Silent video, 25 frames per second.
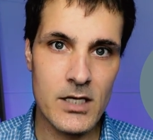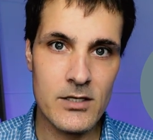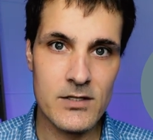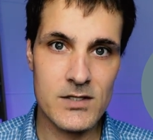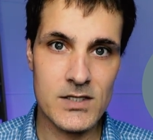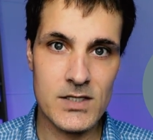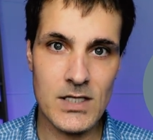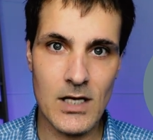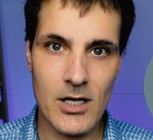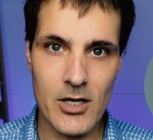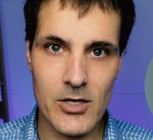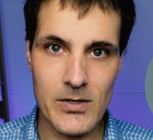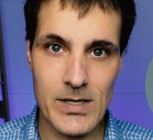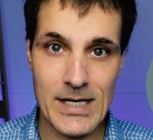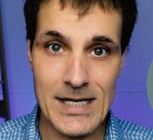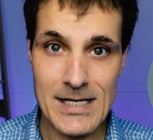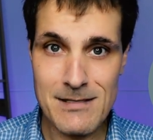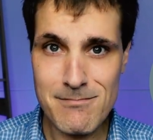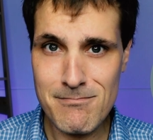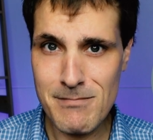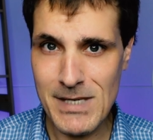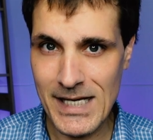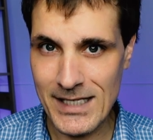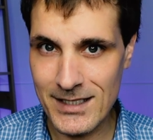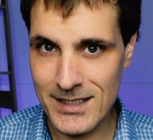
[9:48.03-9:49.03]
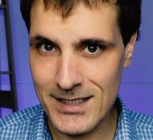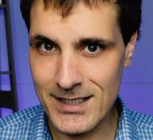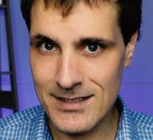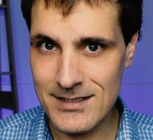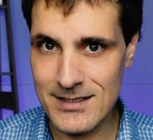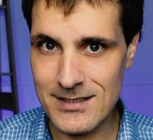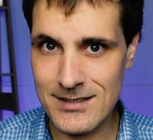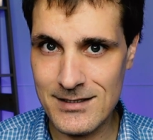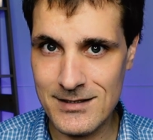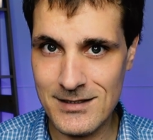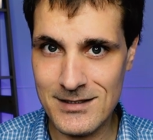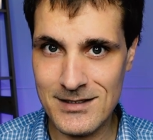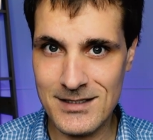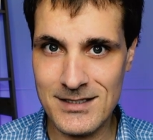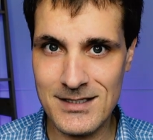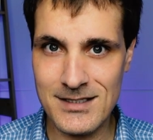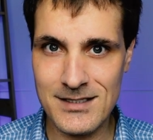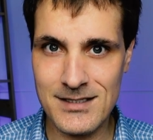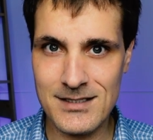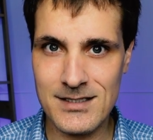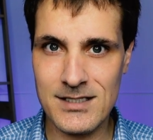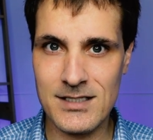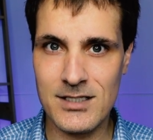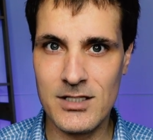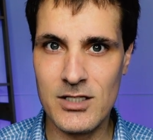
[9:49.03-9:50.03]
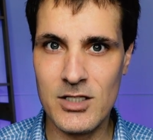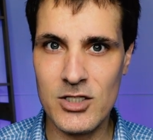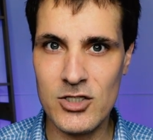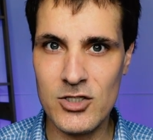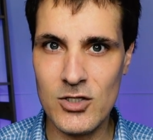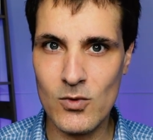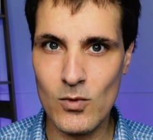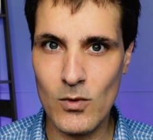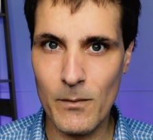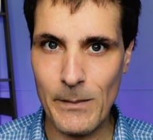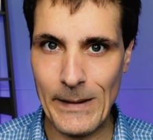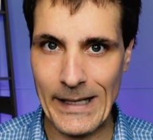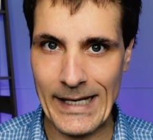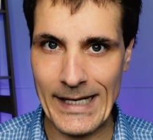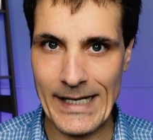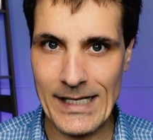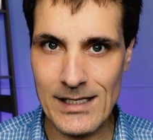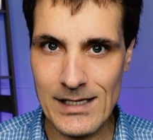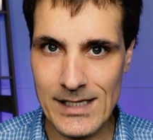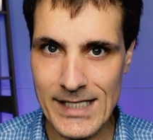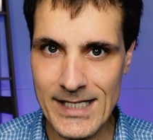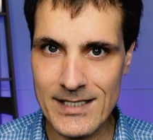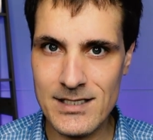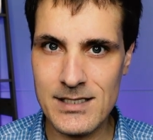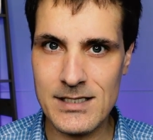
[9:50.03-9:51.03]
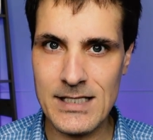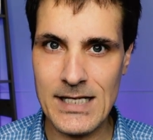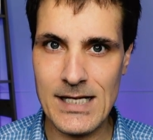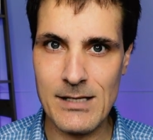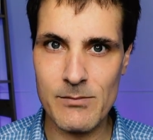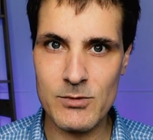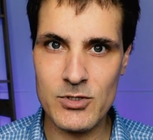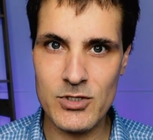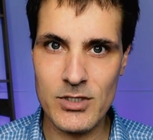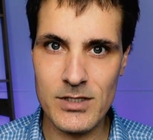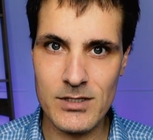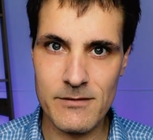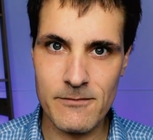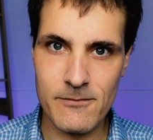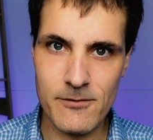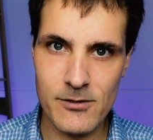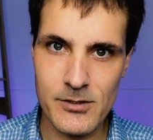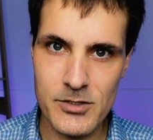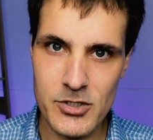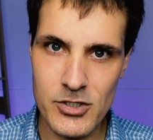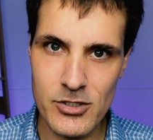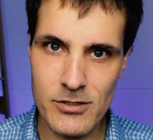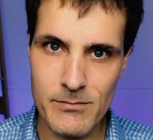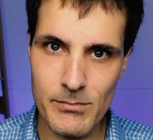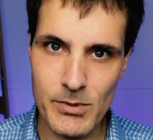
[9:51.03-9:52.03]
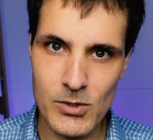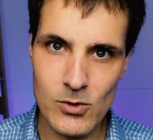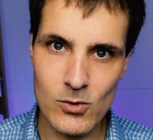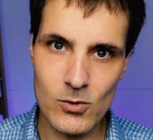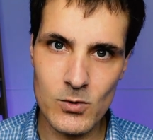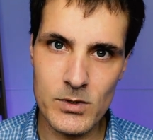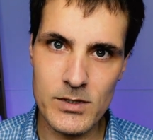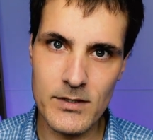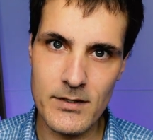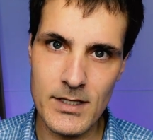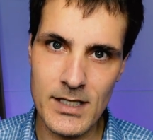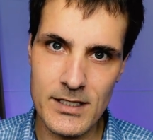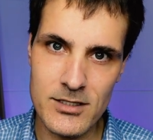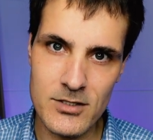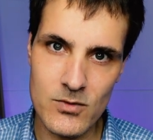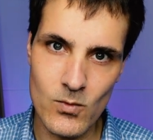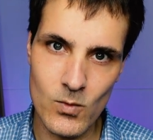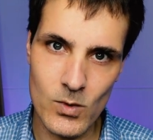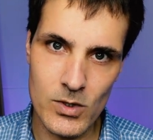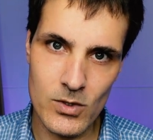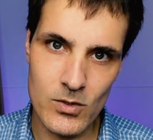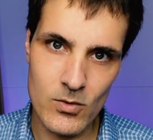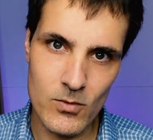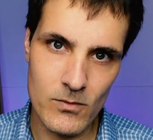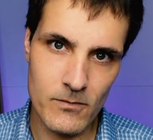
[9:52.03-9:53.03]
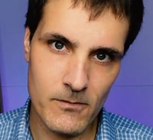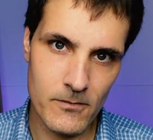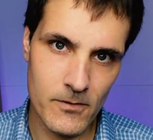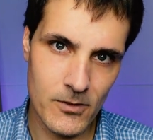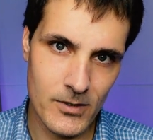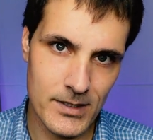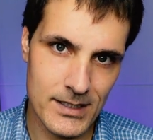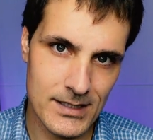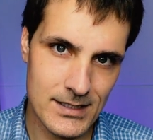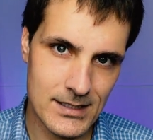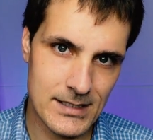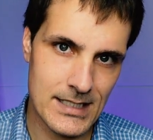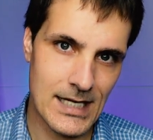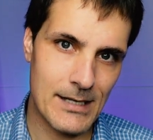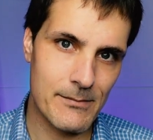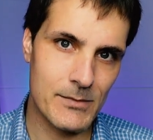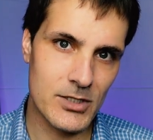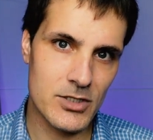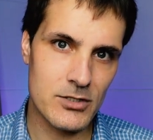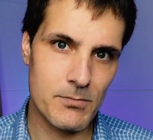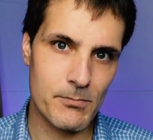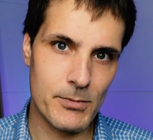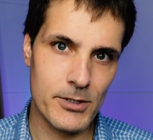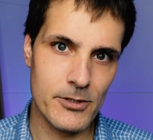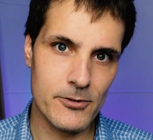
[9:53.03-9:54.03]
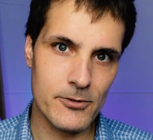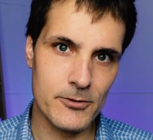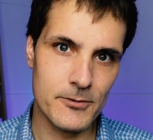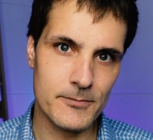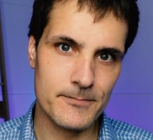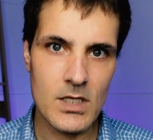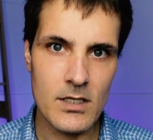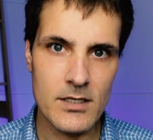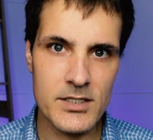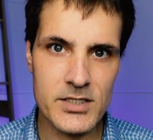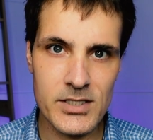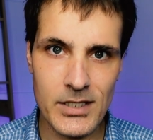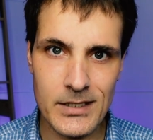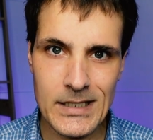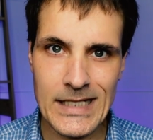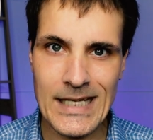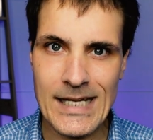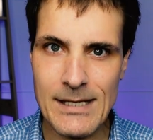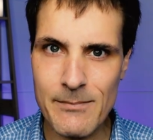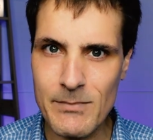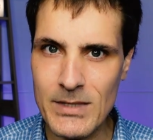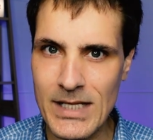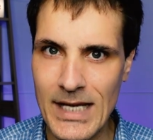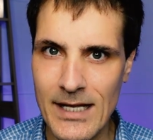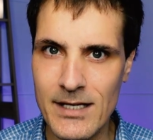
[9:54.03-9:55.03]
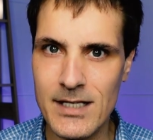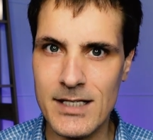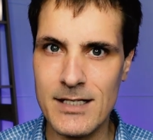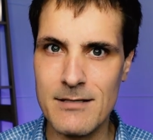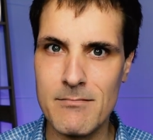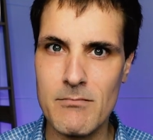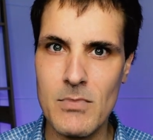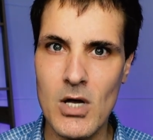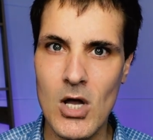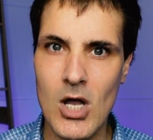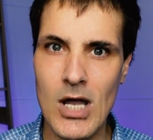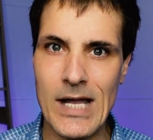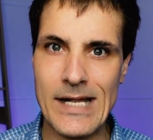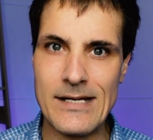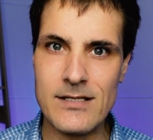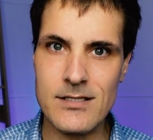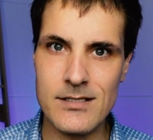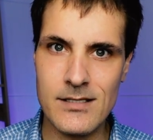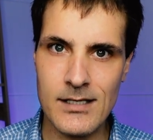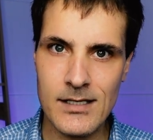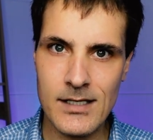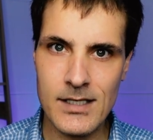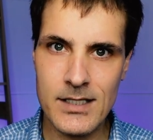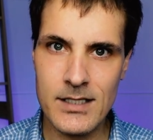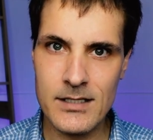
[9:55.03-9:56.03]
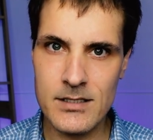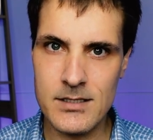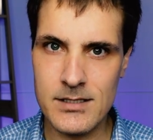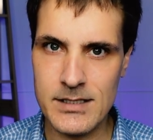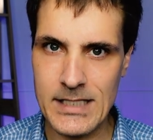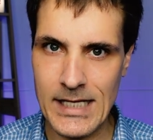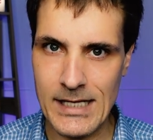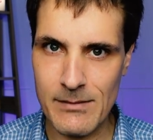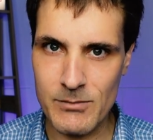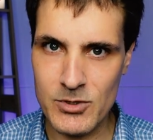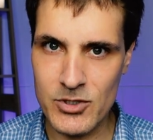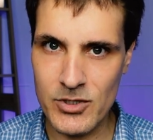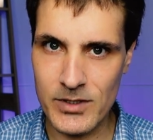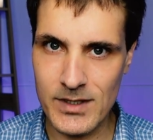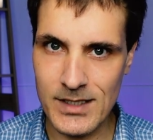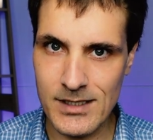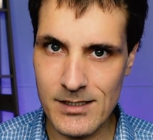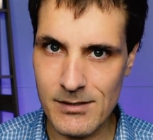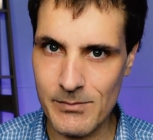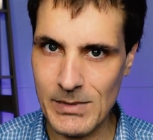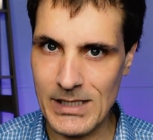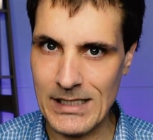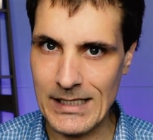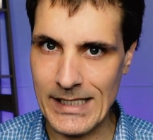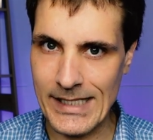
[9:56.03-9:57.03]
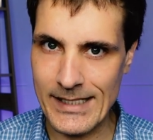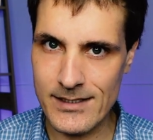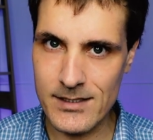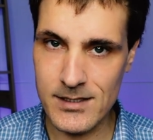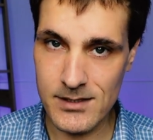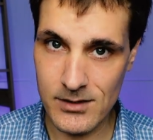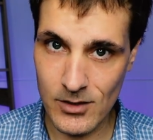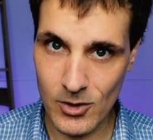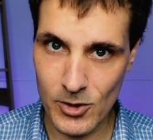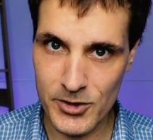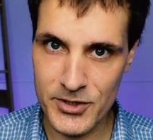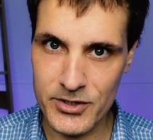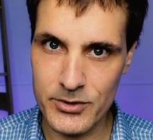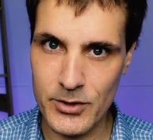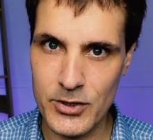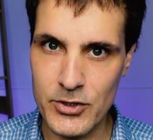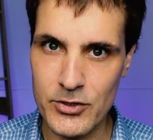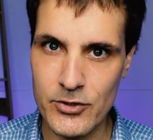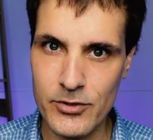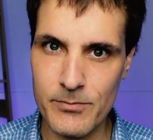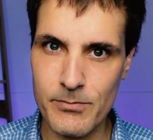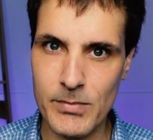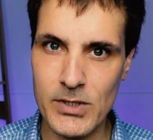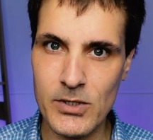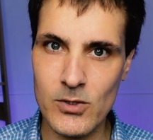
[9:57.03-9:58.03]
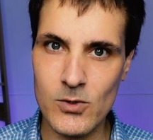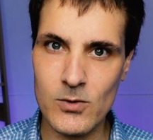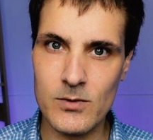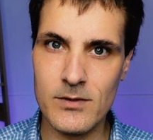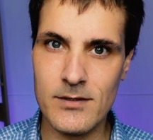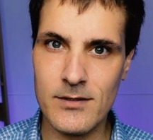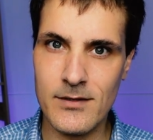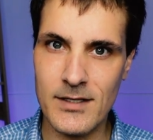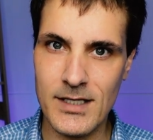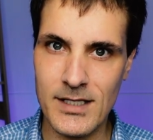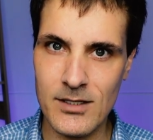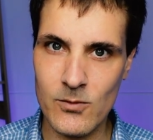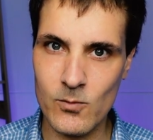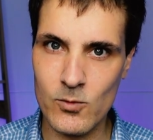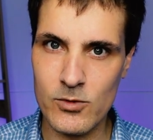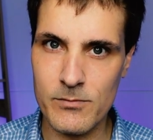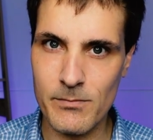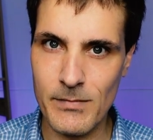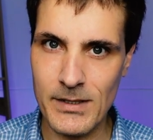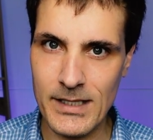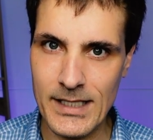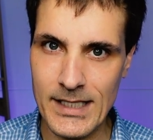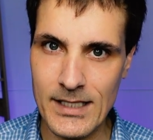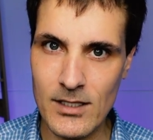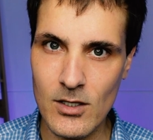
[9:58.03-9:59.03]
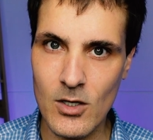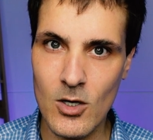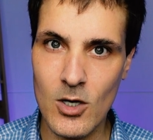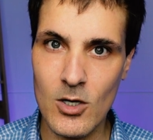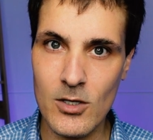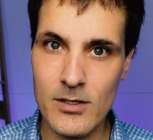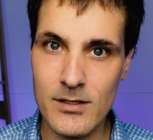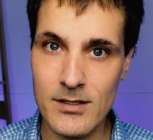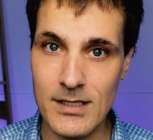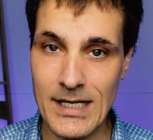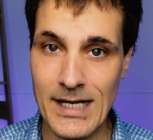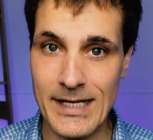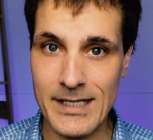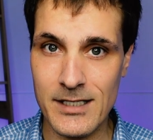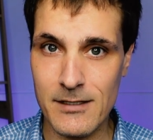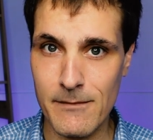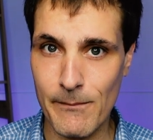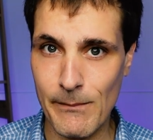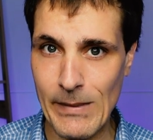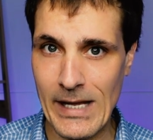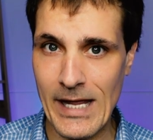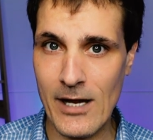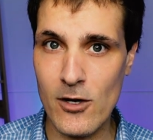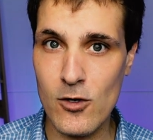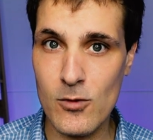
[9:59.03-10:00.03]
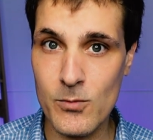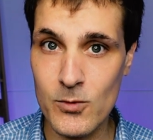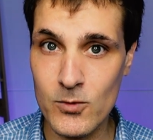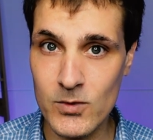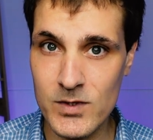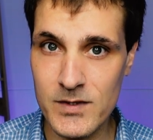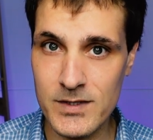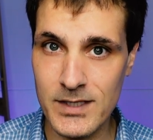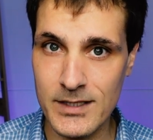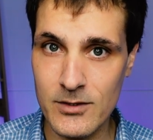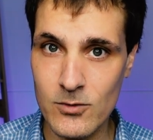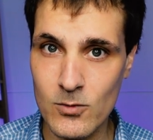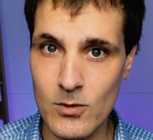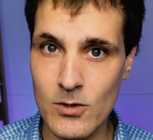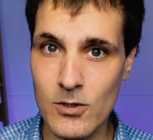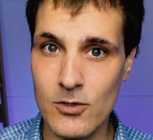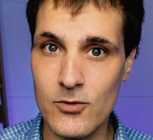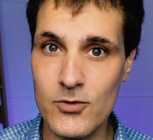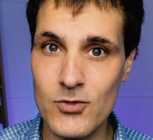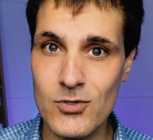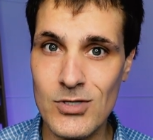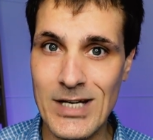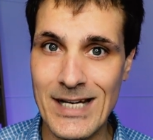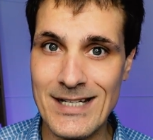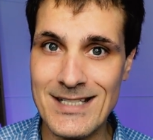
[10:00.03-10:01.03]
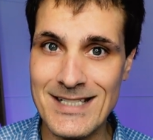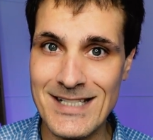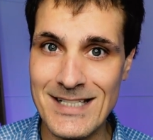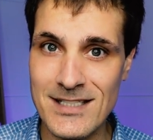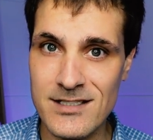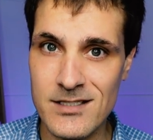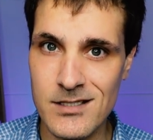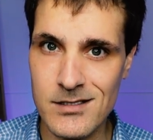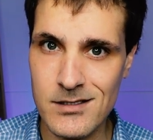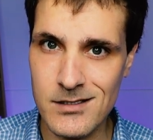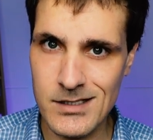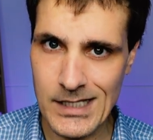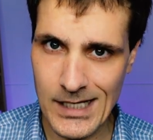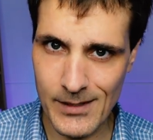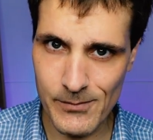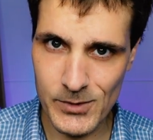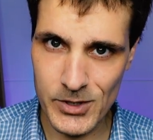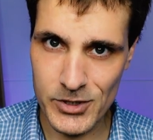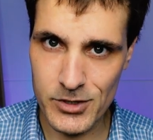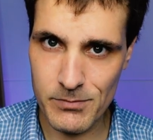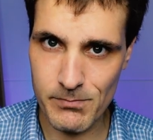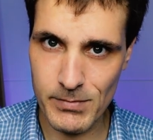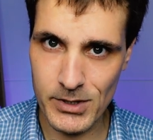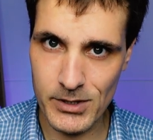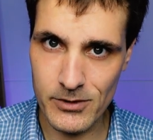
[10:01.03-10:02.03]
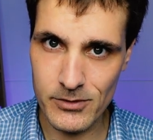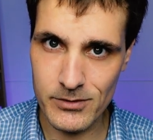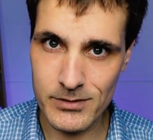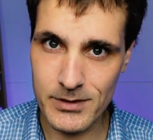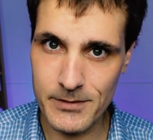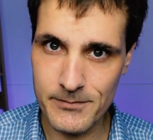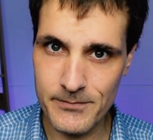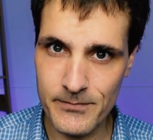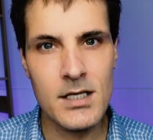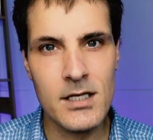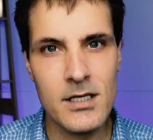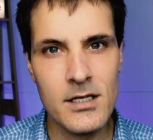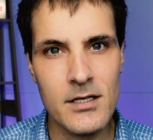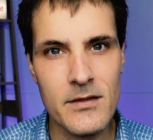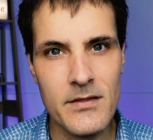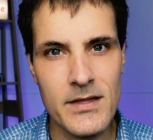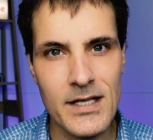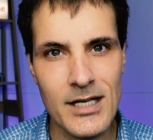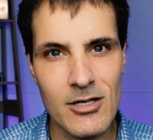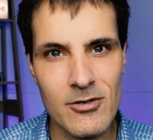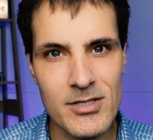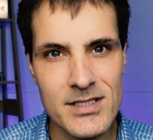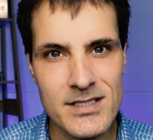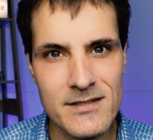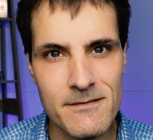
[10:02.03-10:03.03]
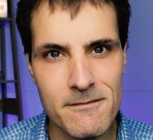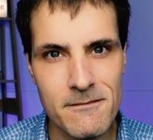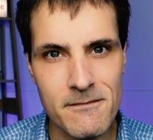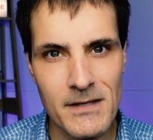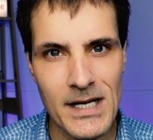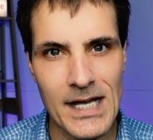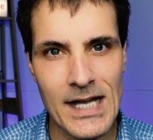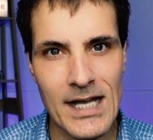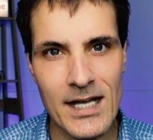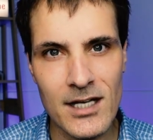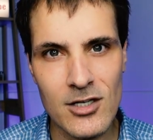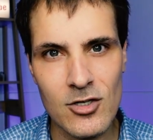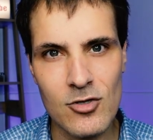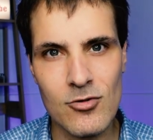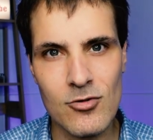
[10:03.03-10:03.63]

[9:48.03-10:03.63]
So in many instances, you will pay less stamp duty for a new build than you will for an established build. So keep that in mind. Stamp duty can be less on your new build than it would be on a comparable single contract established build. There is far